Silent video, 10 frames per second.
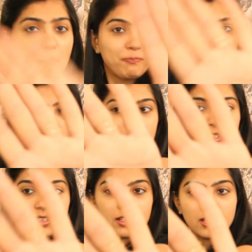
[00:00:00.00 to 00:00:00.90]
Stopped!
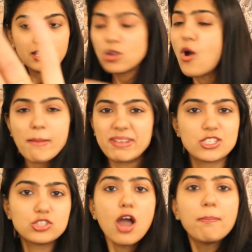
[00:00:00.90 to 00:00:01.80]
No, I
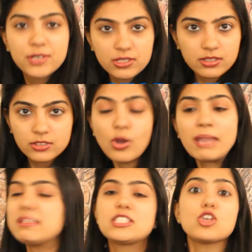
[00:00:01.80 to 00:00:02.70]
mean
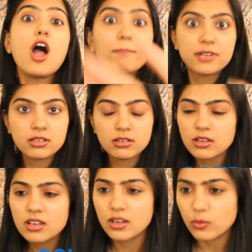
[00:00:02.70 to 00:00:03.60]
stopped. No, I mean stopped.
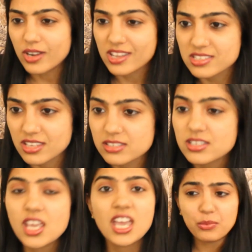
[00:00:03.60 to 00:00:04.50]
What is
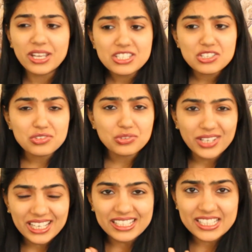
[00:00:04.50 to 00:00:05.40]
this? I
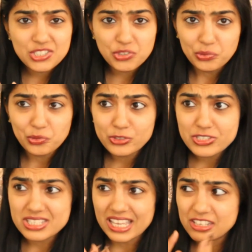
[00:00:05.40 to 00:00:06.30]
went to English
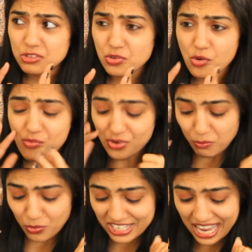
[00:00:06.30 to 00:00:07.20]
schools, you know,
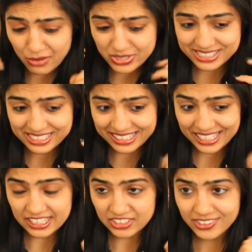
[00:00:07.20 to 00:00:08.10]
from when I was
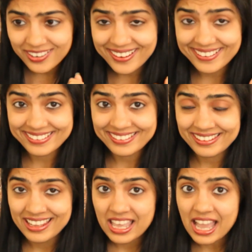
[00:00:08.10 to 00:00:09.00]
in
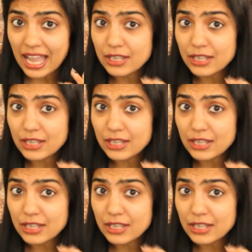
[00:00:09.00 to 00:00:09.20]
kindergarten.